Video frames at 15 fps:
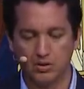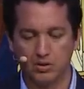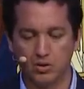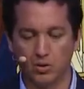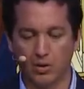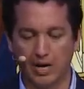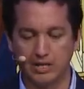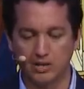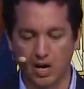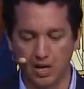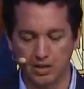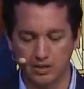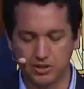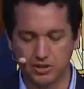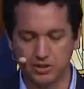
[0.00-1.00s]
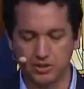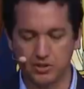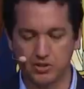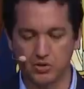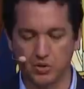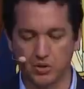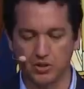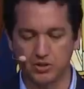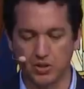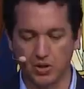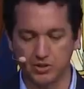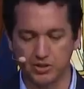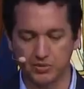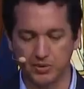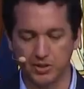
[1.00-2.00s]
nor idolaters, nor
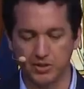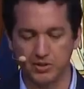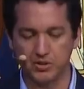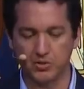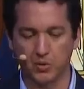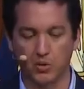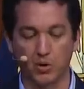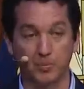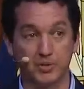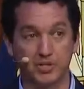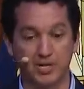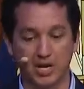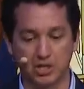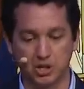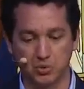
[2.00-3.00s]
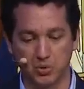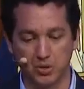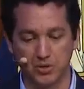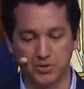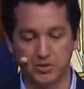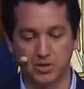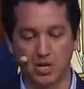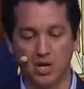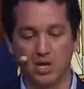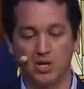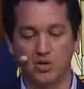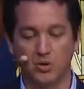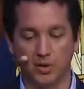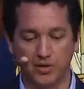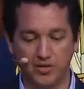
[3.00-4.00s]
adulterers, nor homosexuals
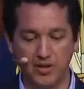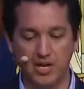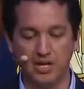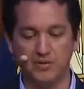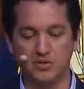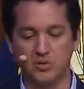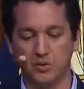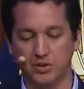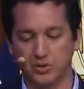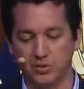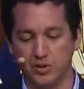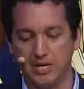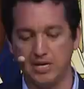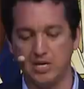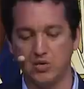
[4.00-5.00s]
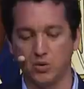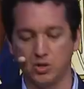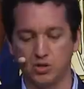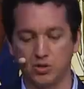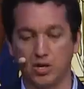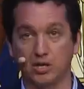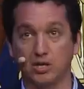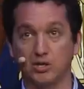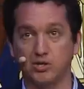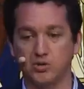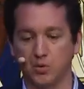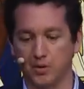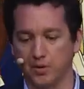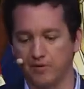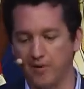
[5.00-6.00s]
nor thieves, nor the greedy, nor drunkards,
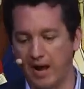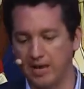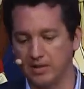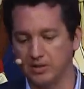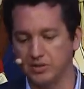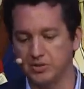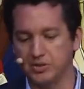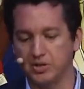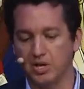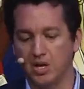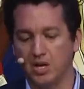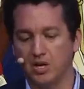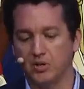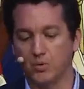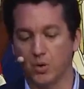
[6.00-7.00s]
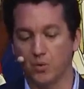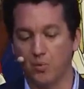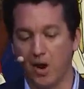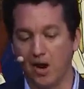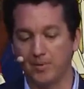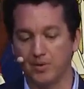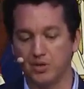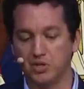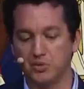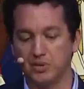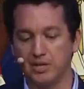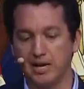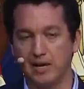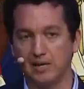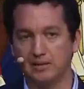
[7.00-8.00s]
nor revilers, nor robbers
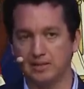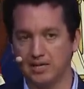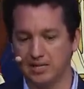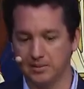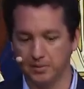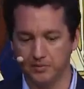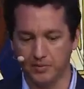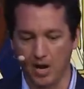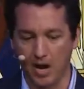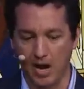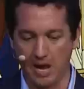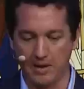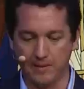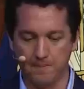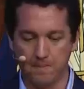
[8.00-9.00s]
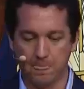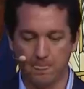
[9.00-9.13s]
will inherit the kingdom of God.